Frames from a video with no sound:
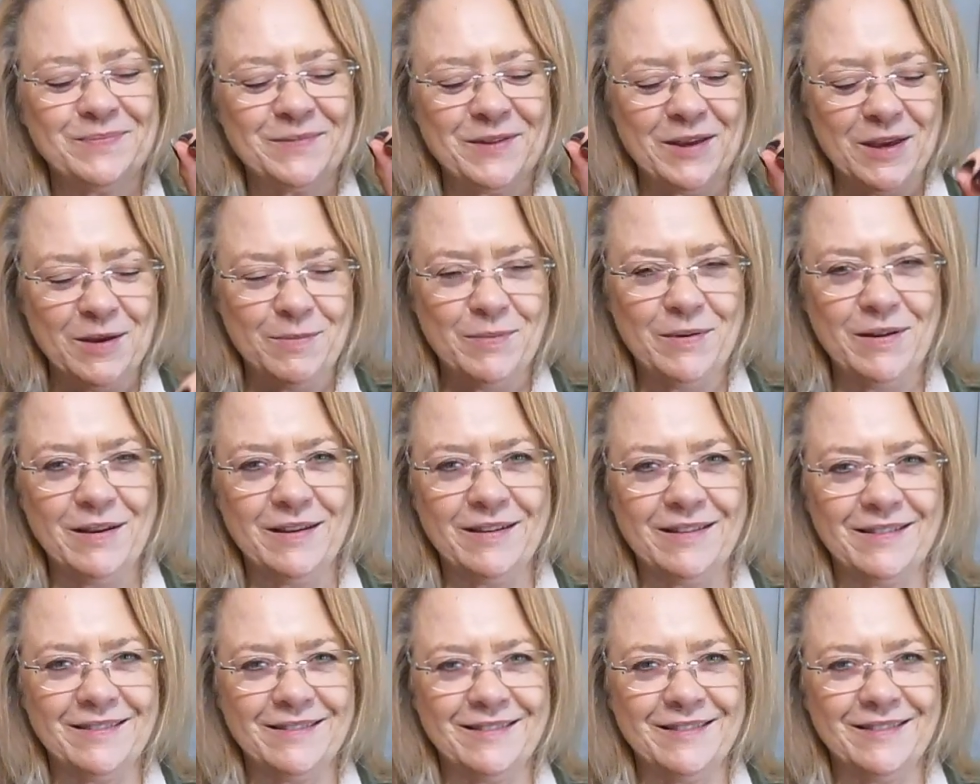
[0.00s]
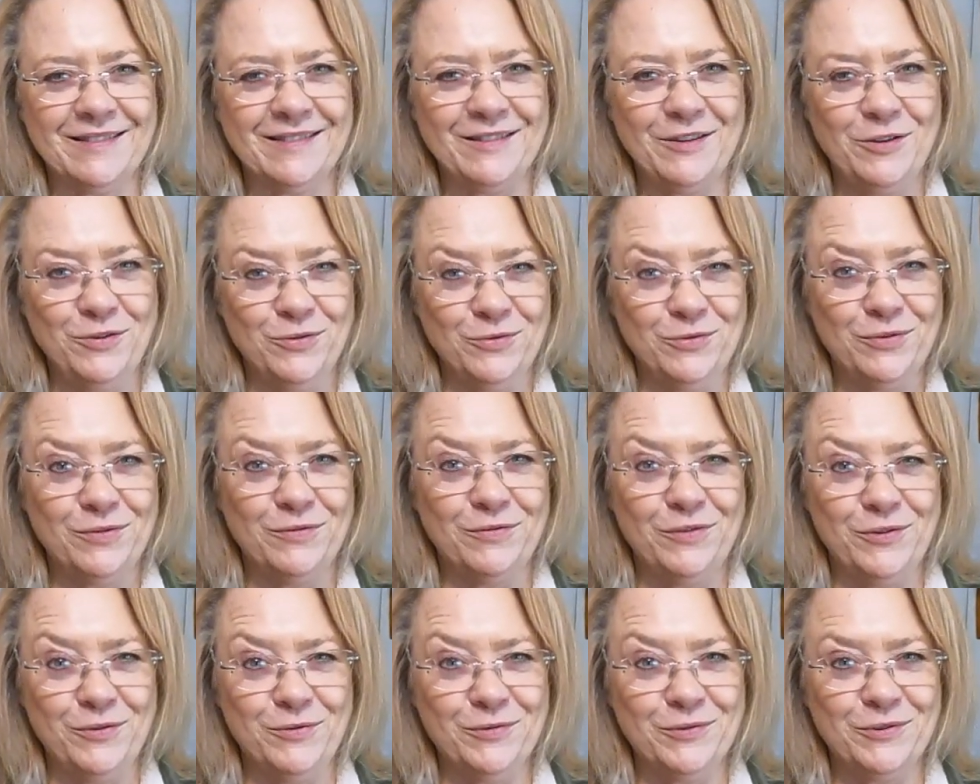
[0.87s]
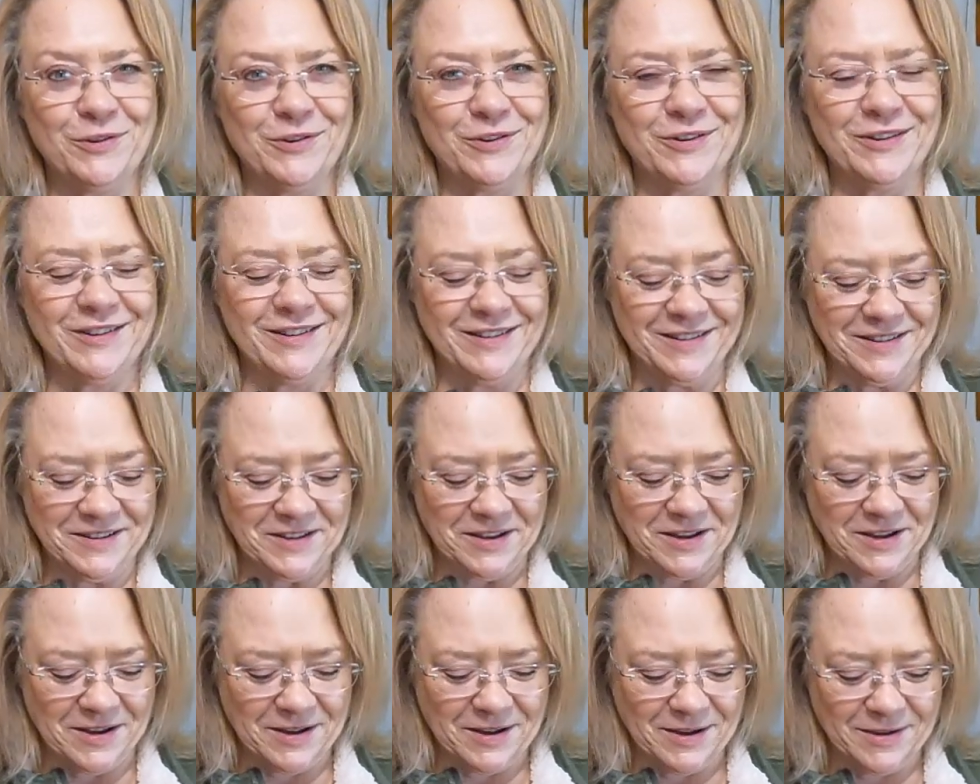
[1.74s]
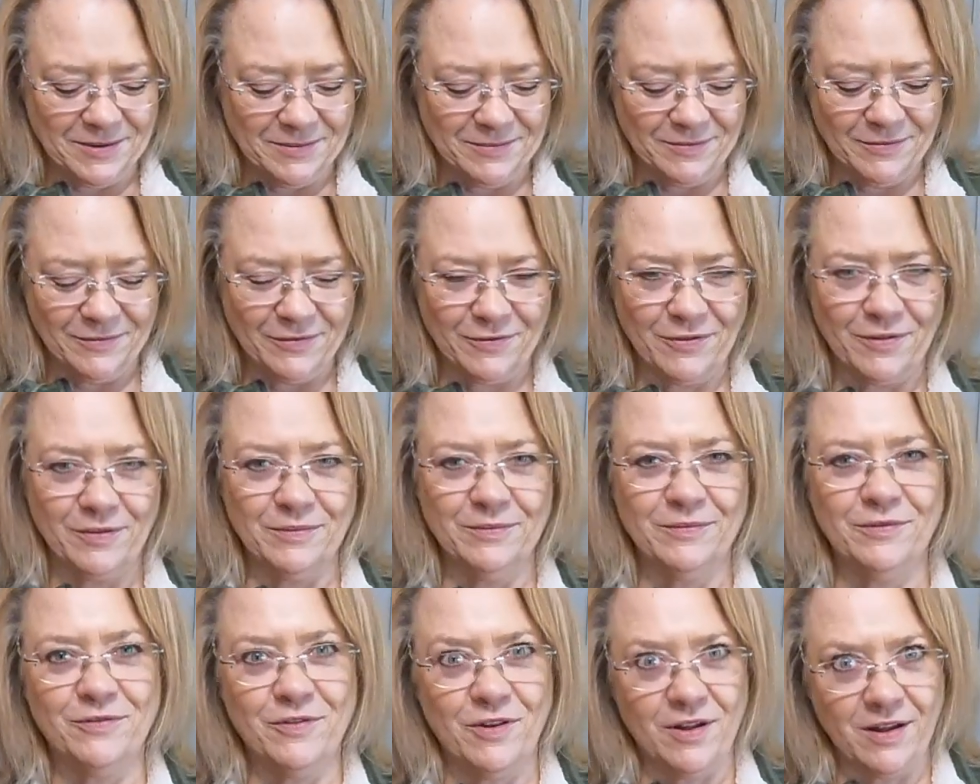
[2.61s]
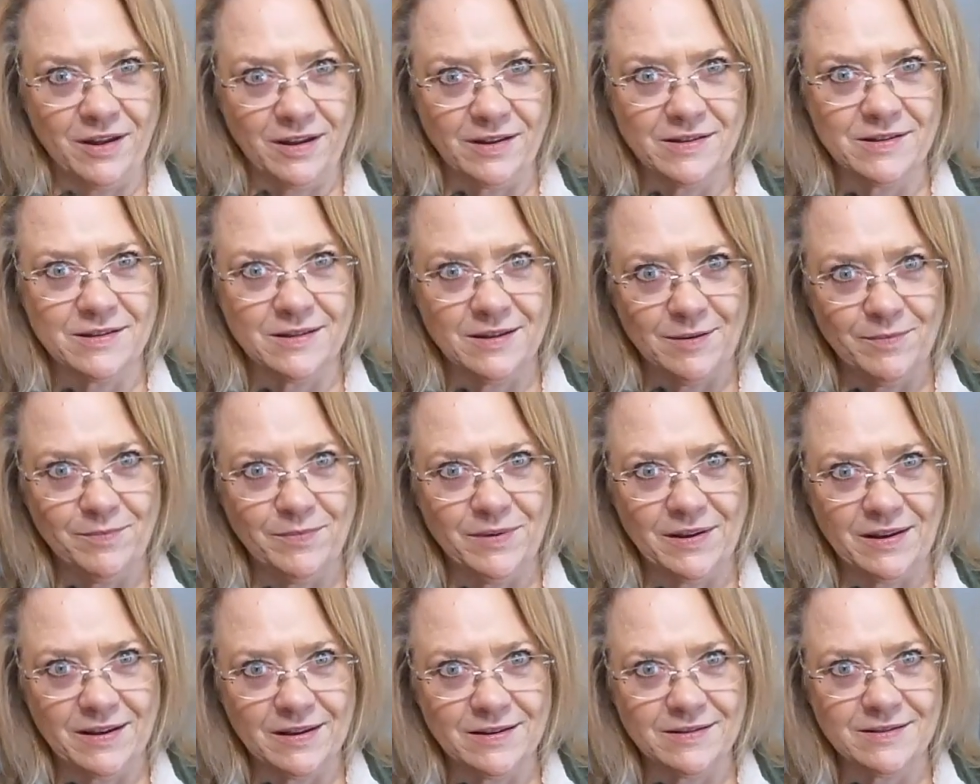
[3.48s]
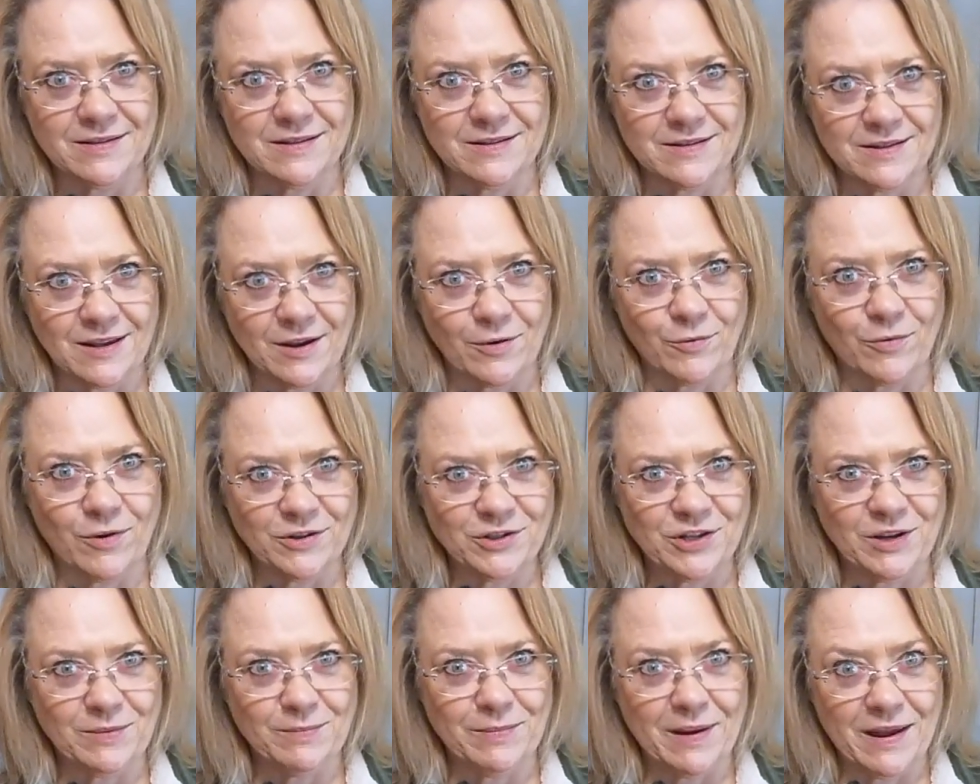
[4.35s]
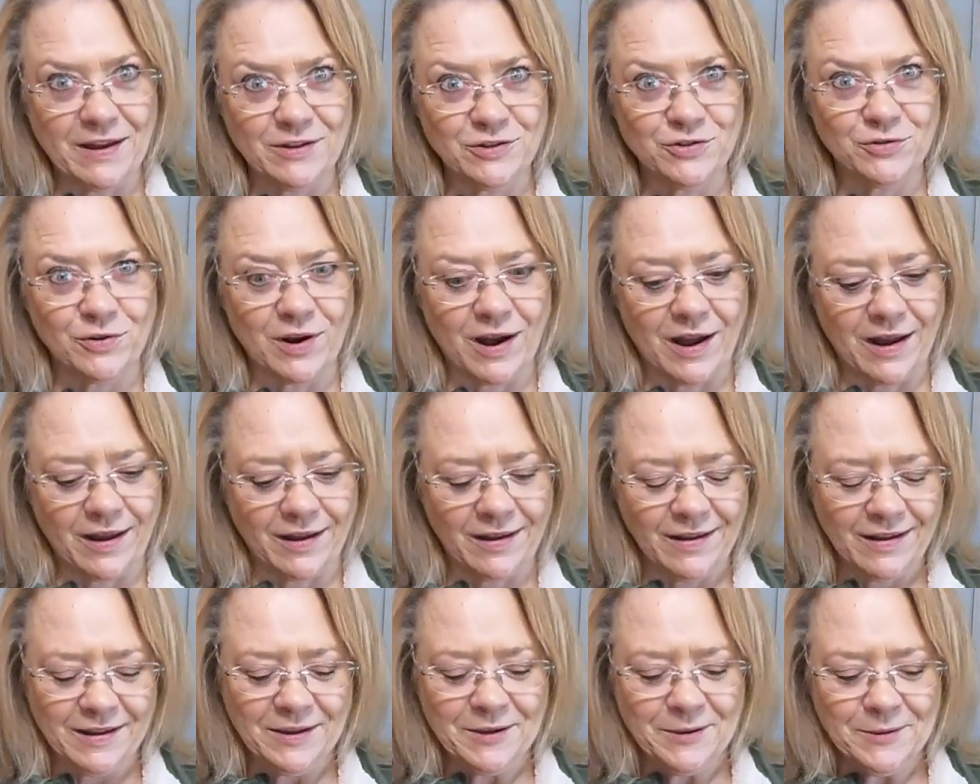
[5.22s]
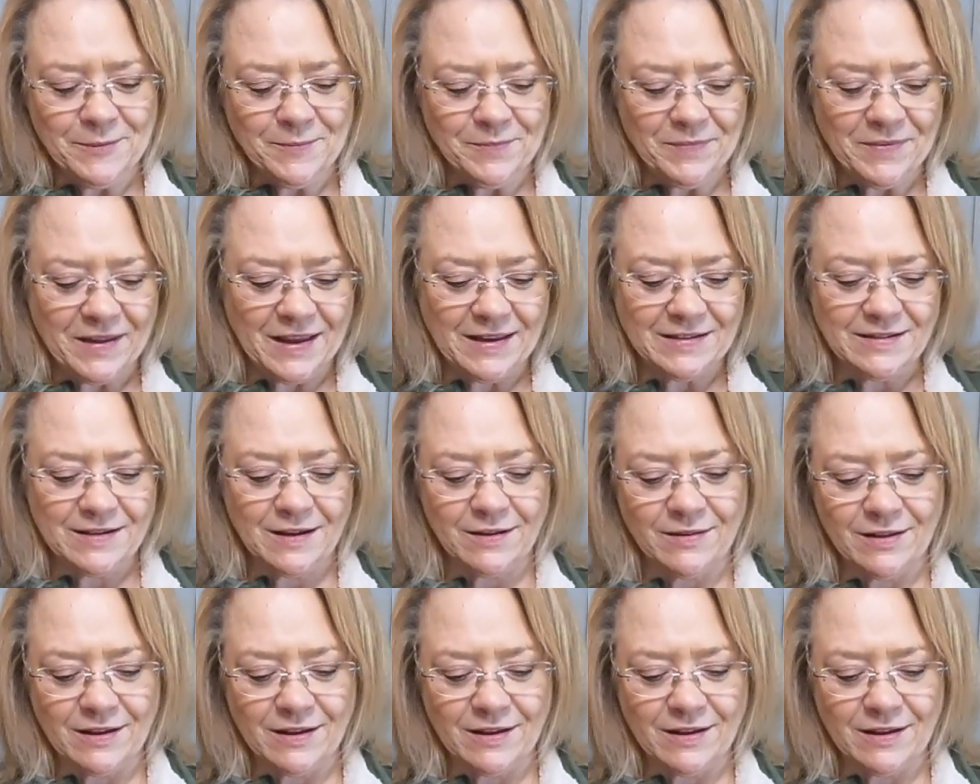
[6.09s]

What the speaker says: keeping you, the viewer, from falling asleep, because it's like watching paint dry. I tell